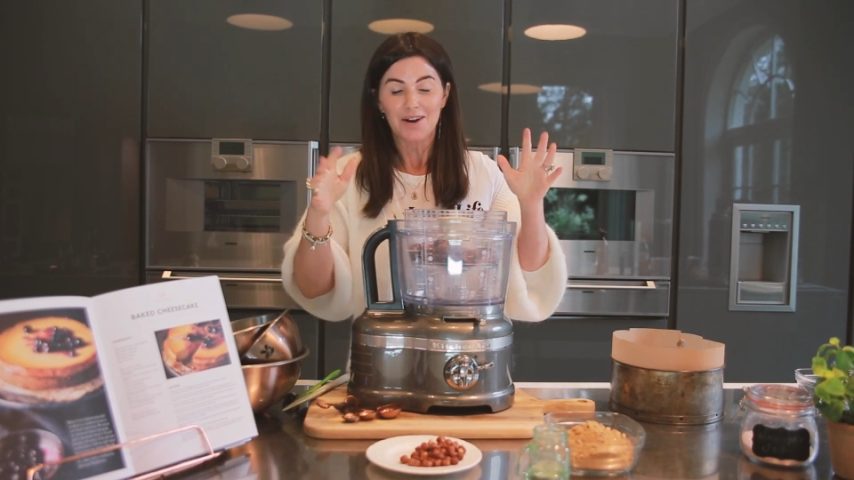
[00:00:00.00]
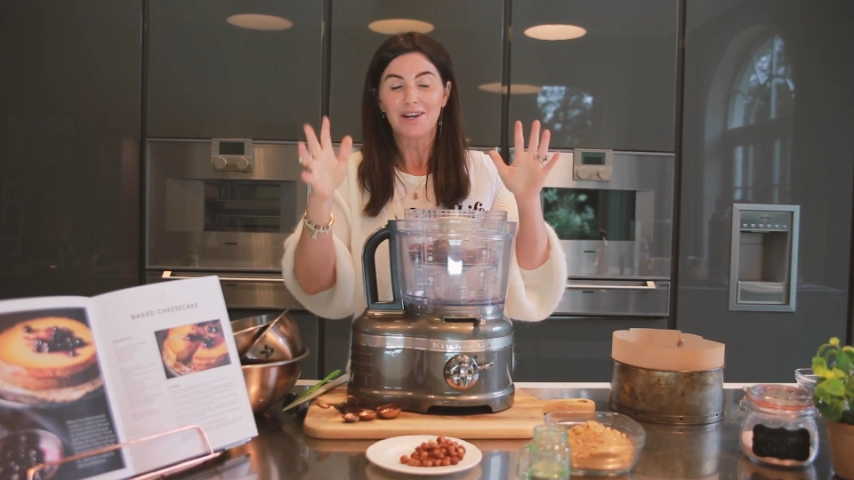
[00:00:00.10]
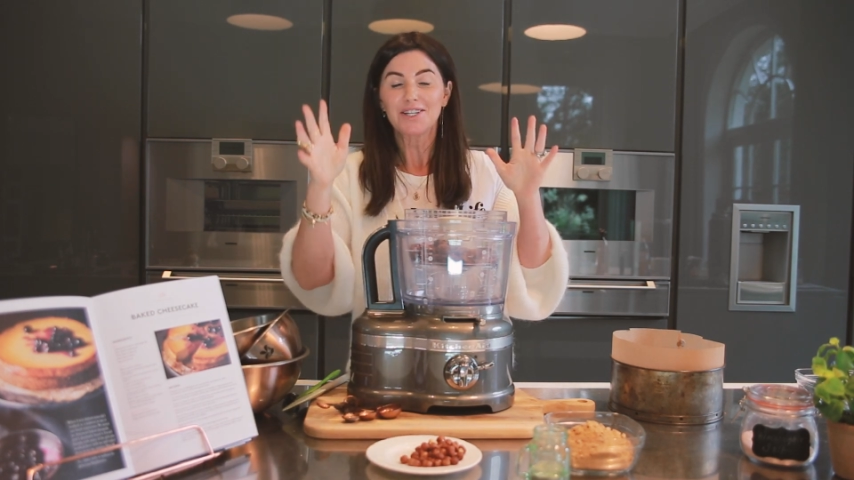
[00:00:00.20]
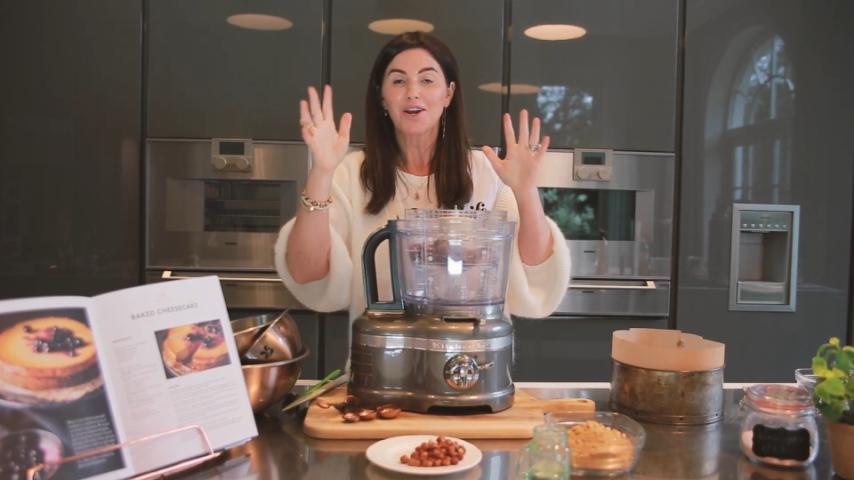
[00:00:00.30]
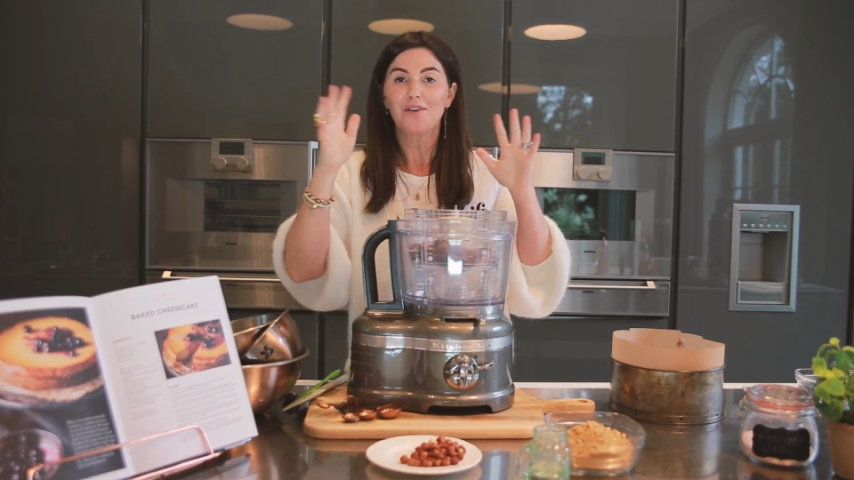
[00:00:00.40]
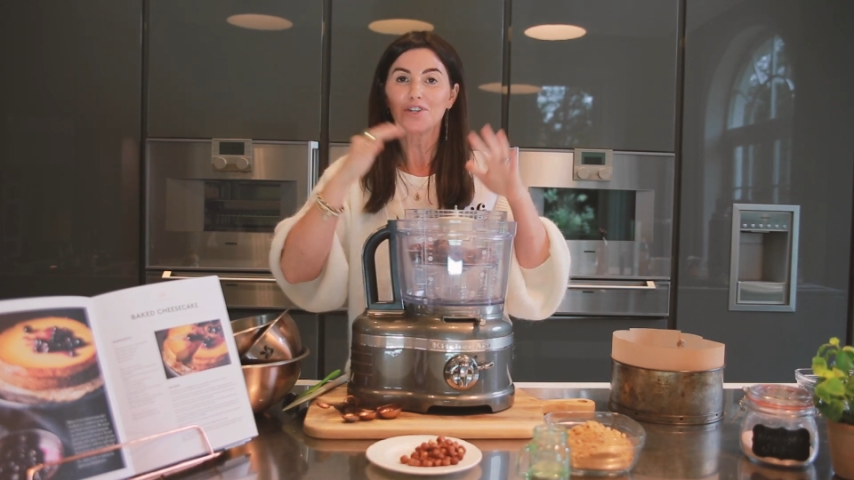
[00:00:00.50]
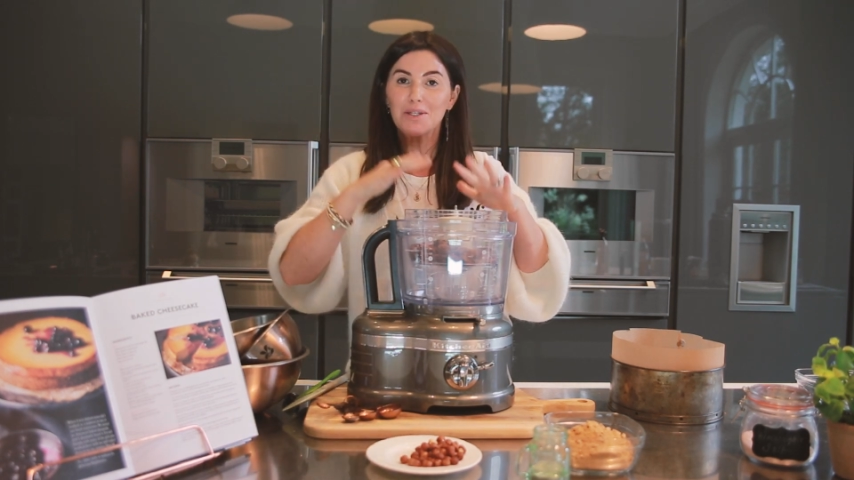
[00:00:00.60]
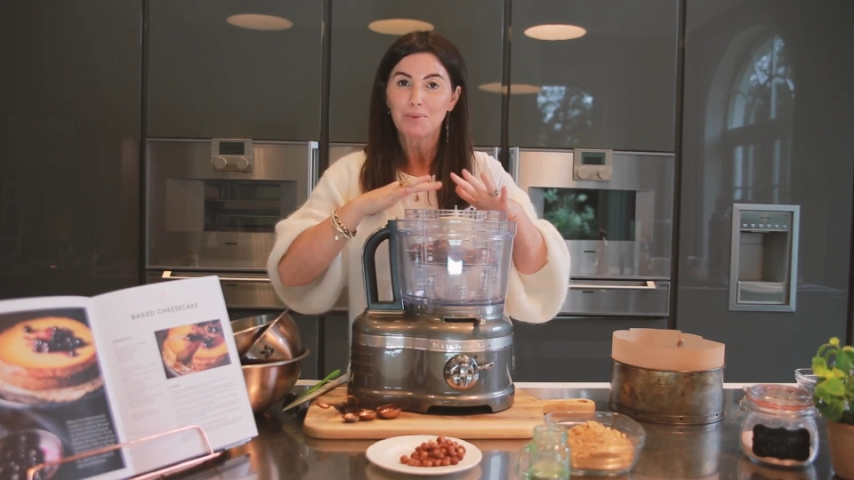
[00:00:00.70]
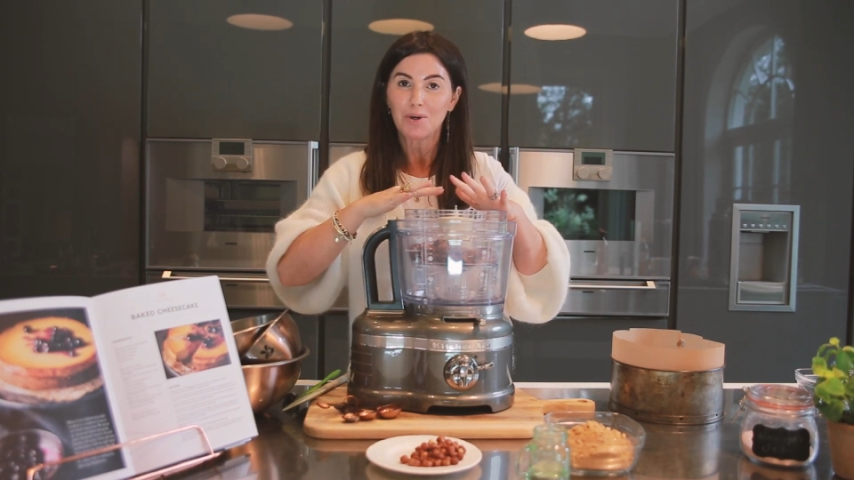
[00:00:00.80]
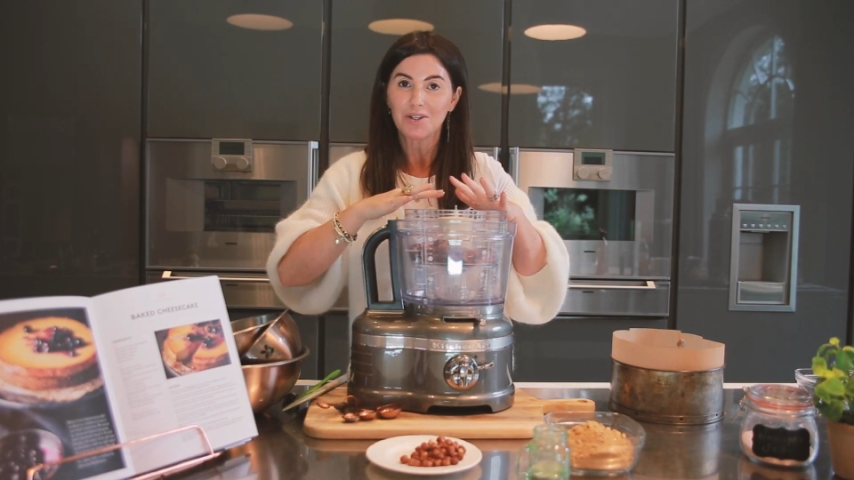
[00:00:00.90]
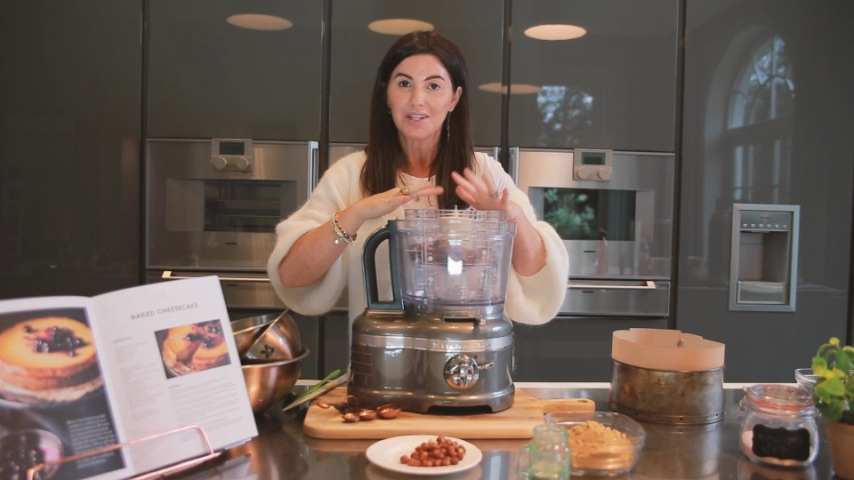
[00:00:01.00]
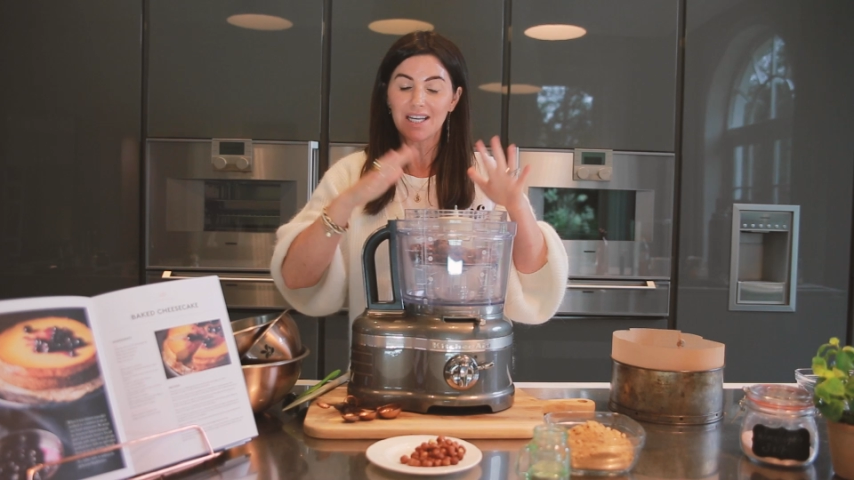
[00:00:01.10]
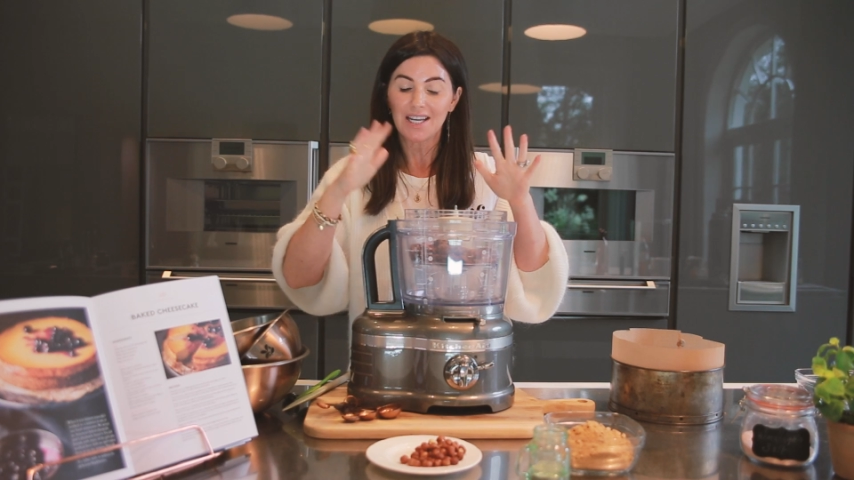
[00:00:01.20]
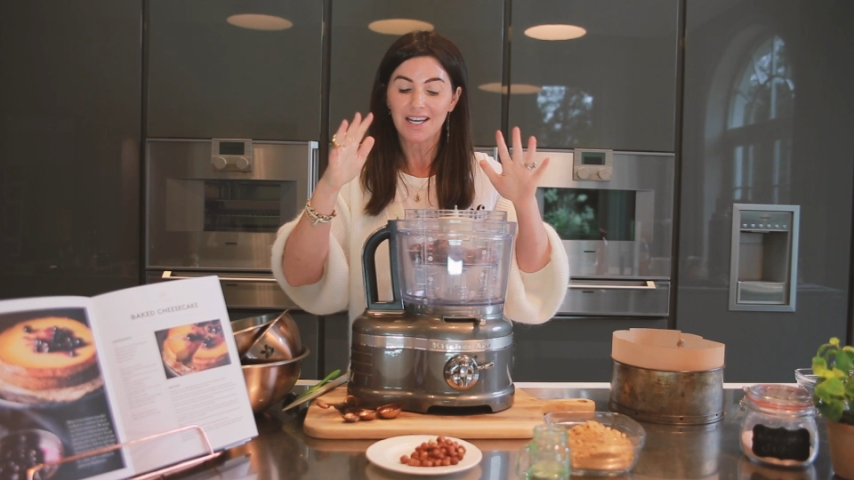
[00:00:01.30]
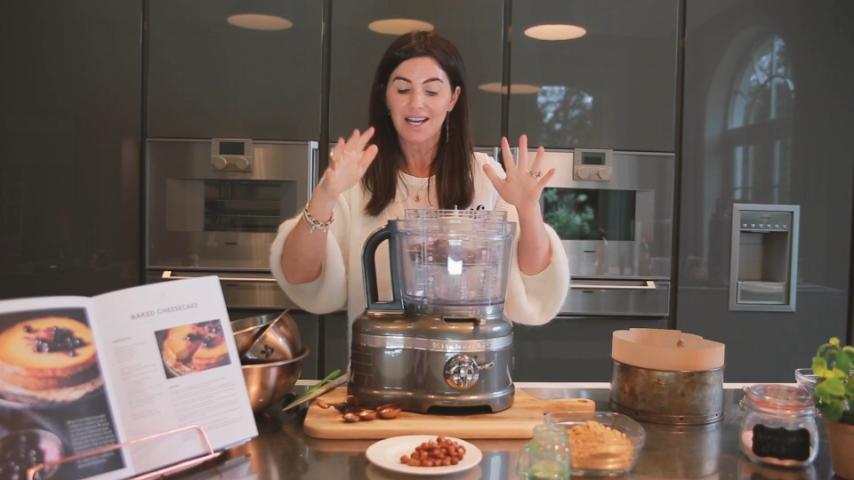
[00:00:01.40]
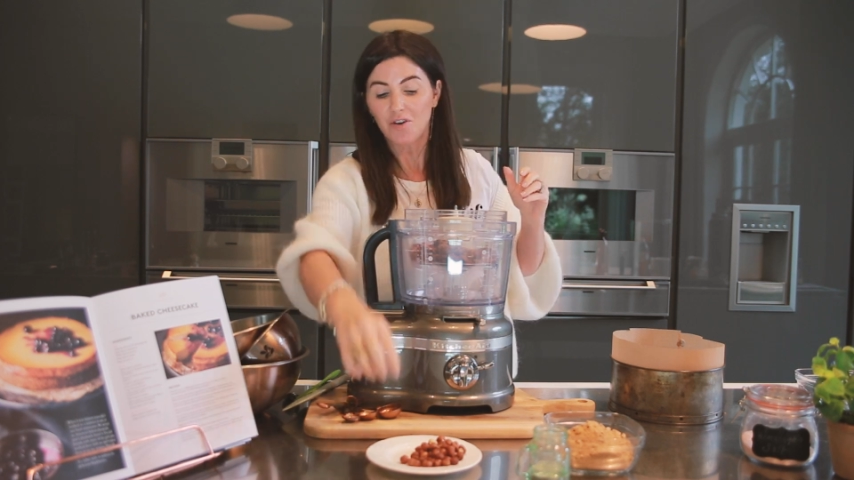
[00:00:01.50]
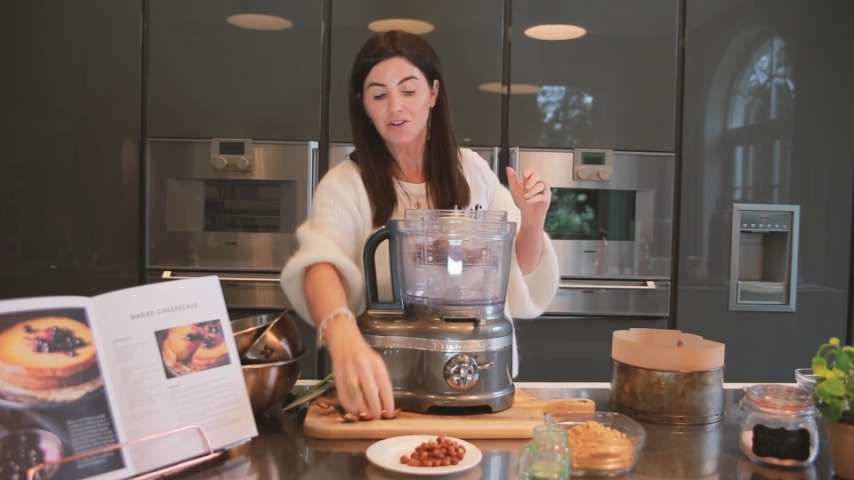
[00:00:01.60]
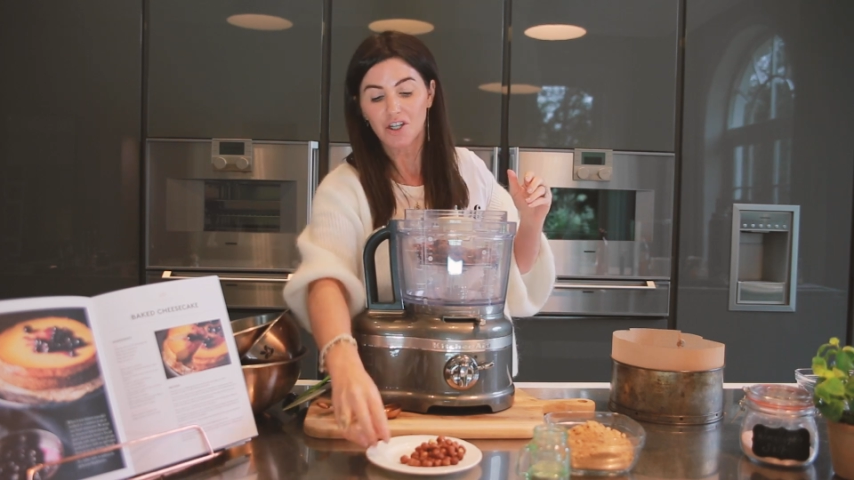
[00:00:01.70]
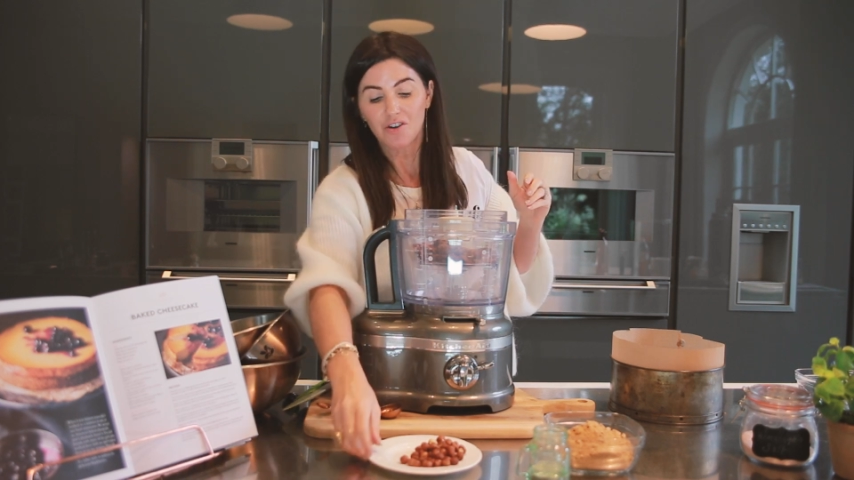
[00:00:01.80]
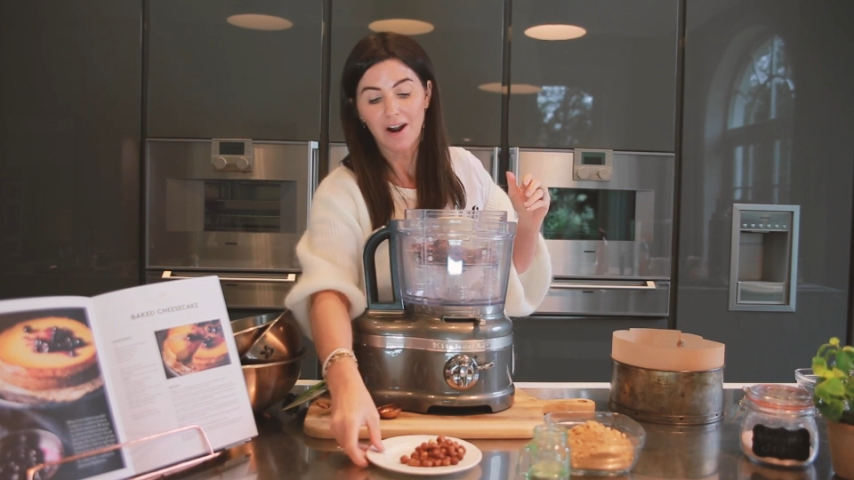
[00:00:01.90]
Anyway, so I've just put the
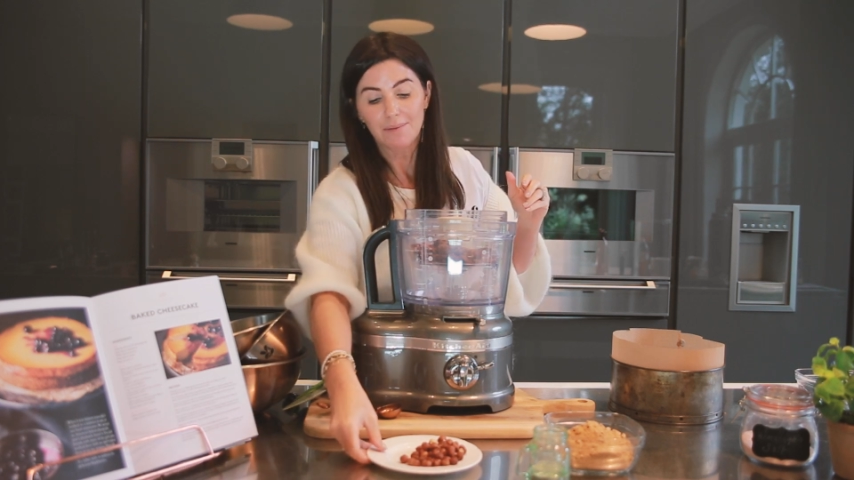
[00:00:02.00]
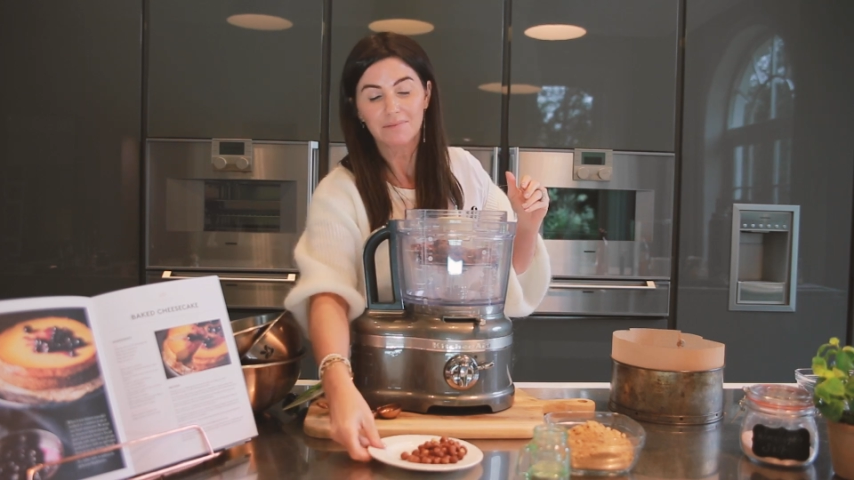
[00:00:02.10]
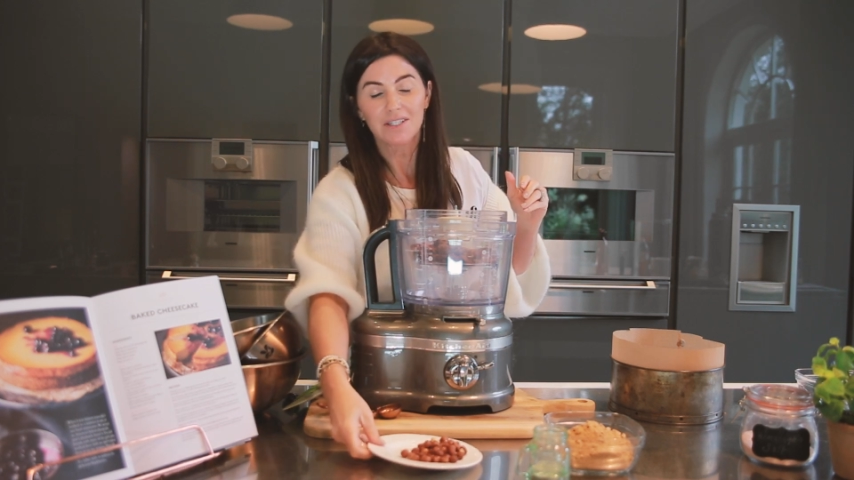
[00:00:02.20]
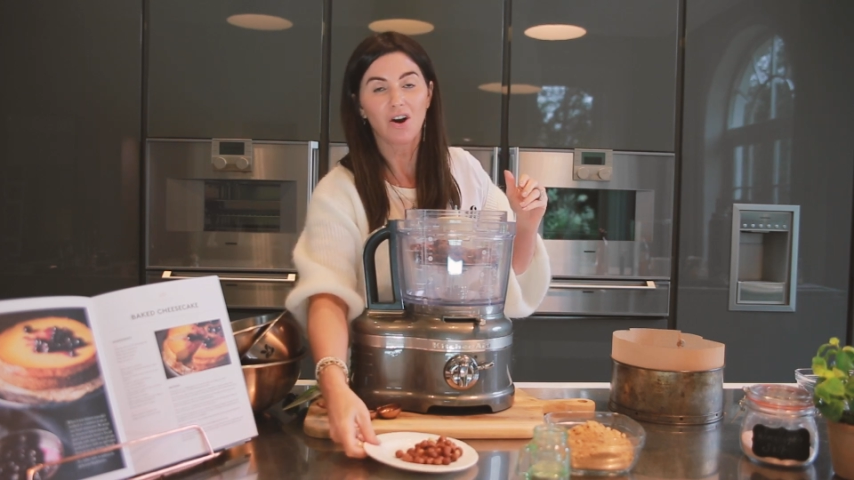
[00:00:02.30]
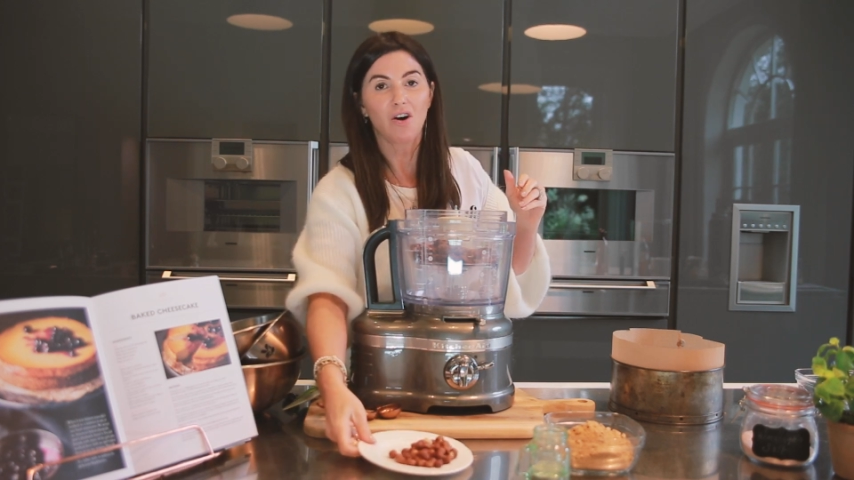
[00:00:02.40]
40 grams